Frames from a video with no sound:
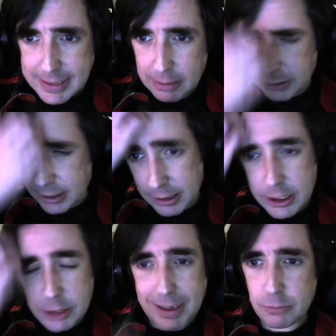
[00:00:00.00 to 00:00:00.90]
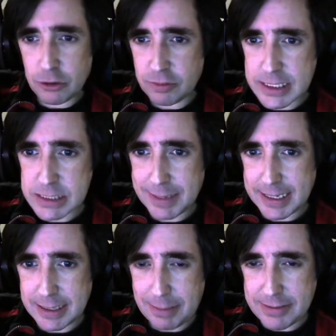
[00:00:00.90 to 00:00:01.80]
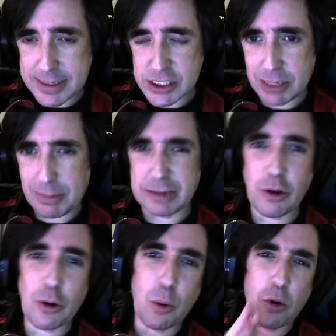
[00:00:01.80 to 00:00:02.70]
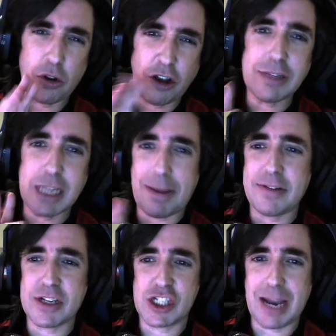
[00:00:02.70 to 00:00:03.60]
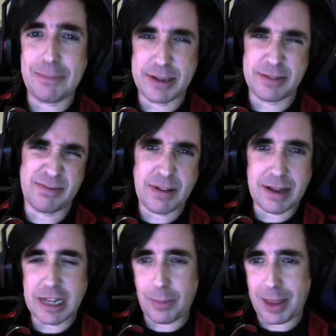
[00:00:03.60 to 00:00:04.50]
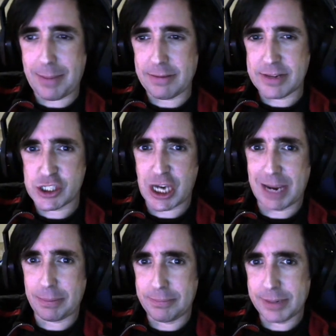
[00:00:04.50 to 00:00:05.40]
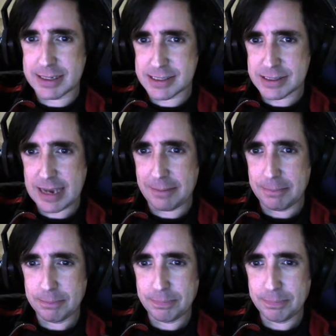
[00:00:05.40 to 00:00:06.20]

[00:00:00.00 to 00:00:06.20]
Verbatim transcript: Now, you might want to explain about this chap, well, not totally about this chap, but a little bit about this chap, because, yeah.